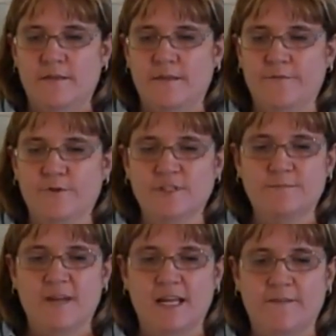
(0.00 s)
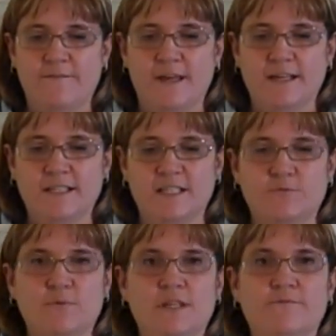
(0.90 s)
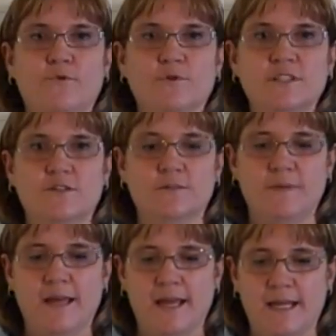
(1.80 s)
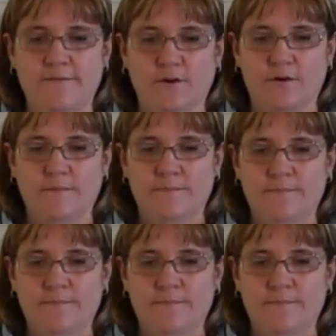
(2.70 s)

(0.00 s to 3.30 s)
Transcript: The first main effect is reinforce good behavior.